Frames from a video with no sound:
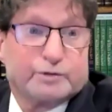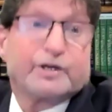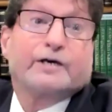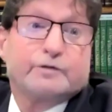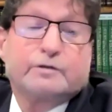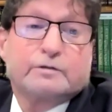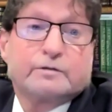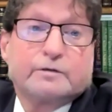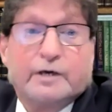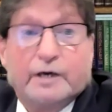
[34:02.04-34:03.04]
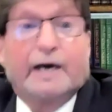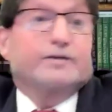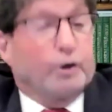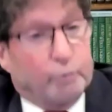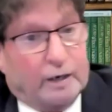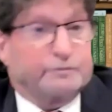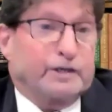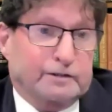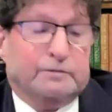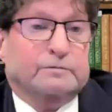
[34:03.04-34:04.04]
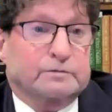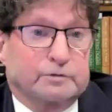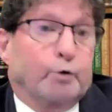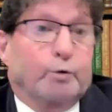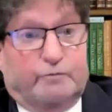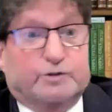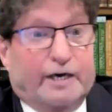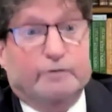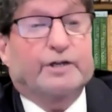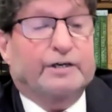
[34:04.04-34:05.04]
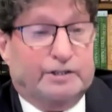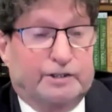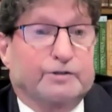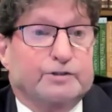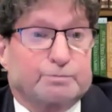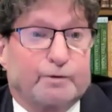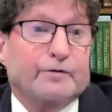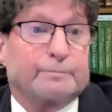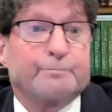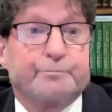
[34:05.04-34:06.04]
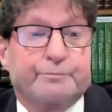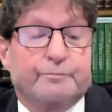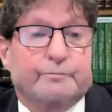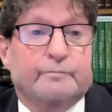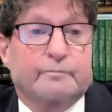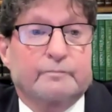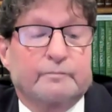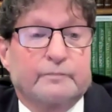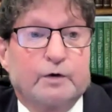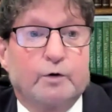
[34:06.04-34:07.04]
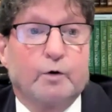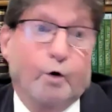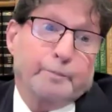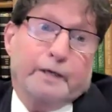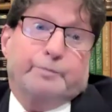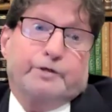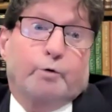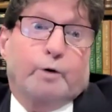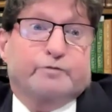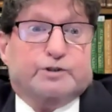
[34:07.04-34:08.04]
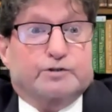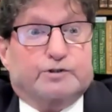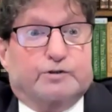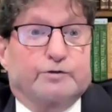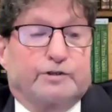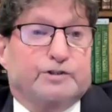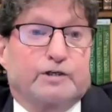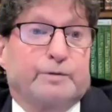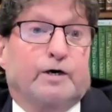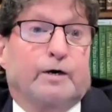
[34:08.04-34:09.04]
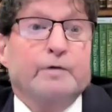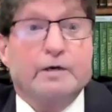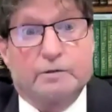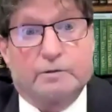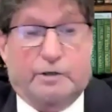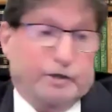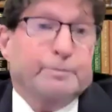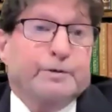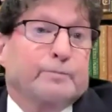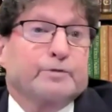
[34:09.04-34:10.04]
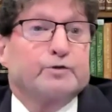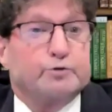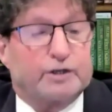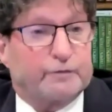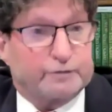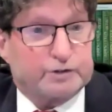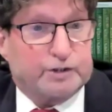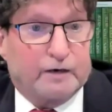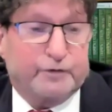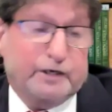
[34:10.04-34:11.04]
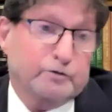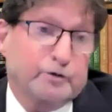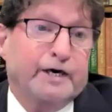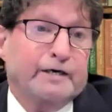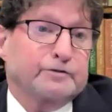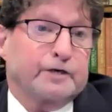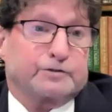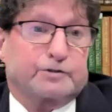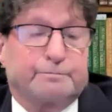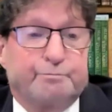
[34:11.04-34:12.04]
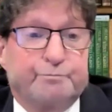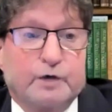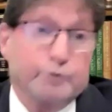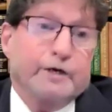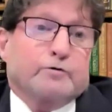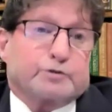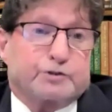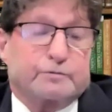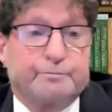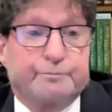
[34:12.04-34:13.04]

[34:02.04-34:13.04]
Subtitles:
with David, and Yoav didn't. Yoav was angry that he killed his brother. Or maybe Yoav was concerned that he'll become the new chief of staff and I'll go down a notch. Who knows?